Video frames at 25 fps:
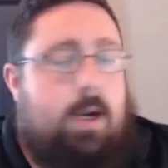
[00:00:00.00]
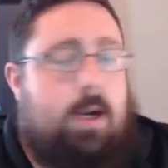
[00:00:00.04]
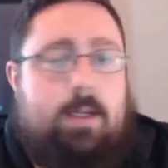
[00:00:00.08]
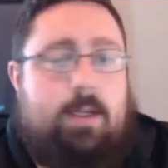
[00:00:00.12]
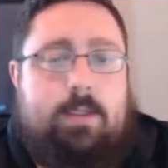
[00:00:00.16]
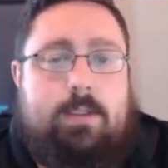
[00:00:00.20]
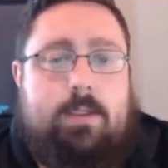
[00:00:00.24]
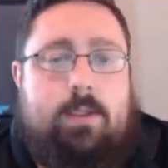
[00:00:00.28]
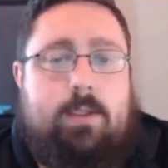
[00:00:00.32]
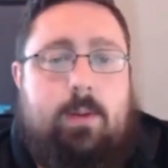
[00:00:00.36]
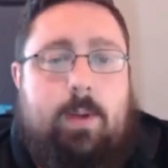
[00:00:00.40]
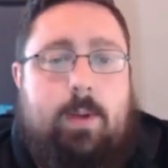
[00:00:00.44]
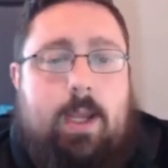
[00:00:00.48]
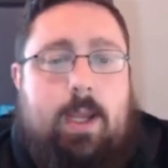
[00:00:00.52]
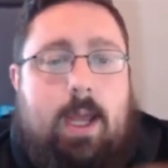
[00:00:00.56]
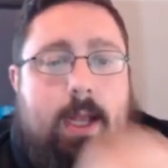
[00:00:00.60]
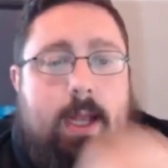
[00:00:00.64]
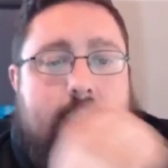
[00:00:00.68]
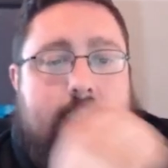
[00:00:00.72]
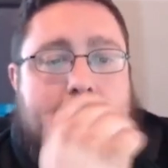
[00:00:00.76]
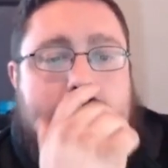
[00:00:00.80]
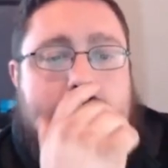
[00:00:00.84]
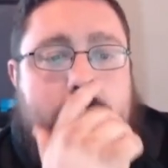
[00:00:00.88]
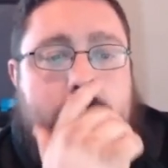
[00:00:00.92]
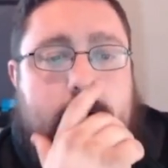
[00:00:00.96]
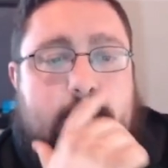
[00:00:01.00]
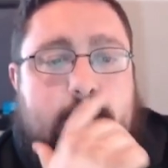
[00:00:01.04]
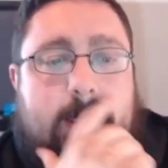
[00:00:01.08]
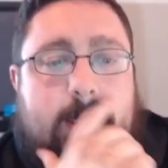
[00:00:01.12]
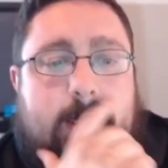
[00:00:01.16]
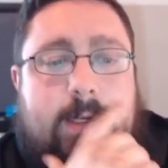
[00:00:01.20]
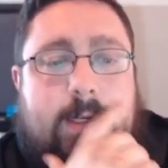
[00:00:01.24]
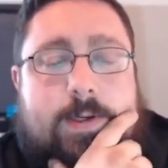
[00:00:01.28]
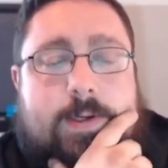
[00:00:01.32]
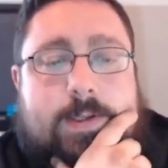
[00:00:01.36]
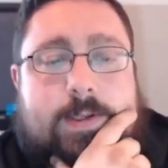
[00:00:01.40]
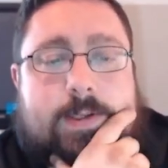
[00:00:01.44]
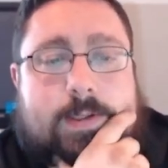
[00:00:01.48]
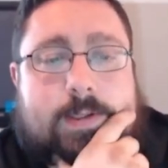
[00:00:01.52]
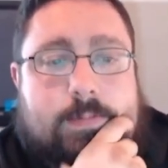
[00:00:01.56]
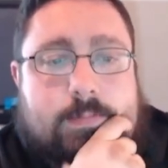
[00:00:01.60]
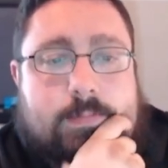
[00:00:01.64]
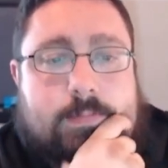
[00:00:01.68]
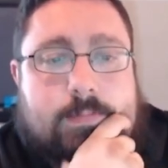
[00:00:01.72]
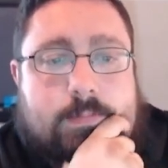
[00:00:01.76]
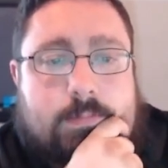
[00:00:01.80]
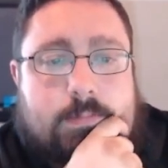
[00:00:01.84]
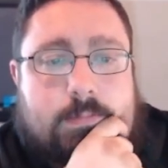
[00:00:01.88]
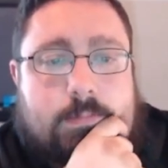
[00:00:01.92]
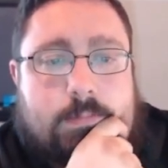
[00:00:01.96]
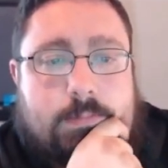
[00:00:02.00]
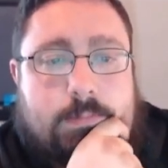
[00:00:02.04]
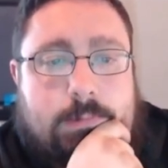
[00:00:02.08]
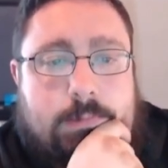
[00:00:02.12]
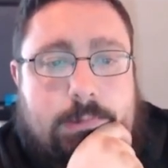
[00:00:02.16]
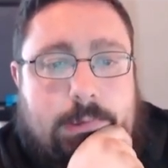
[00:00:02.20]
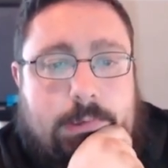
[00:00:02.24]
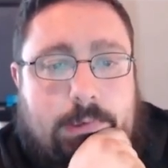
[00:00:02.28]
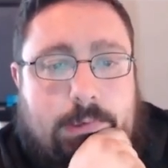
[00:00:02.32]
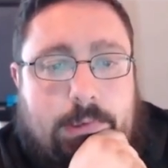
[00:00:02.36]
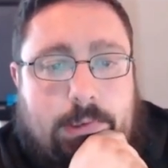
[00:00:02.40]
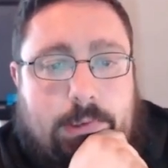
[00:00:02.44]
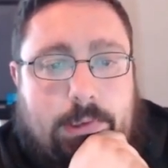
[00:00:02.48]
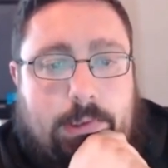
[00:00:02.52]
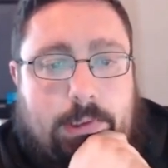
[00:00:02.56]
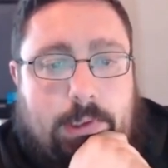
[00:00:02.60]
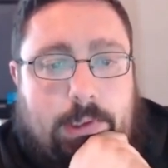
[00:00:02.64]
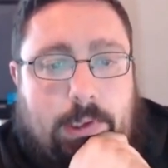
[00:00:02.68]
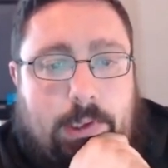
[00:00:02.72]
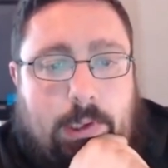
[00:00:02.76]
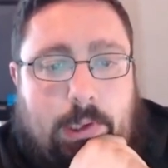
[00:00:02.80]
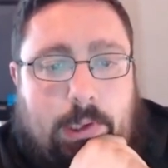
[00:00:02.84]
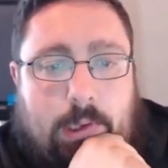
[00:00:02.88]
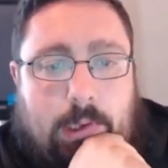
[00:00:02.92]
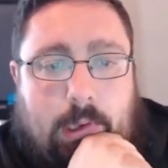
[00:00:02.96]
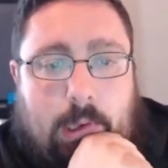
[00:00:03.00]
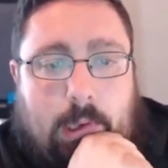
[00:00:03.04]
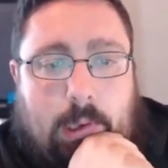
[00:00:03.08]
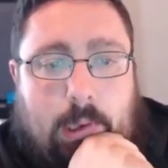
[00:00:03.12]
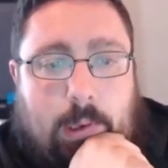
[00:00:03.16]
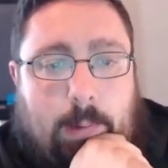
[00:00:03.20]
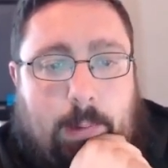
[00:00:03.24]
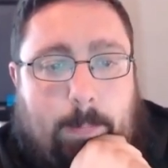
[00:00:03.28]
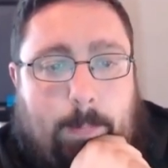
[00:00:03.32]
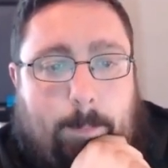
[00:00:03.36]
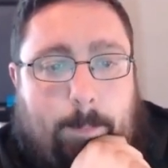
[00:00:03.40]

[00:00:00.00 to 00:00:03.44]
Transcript: so we got Darrell Henderson. I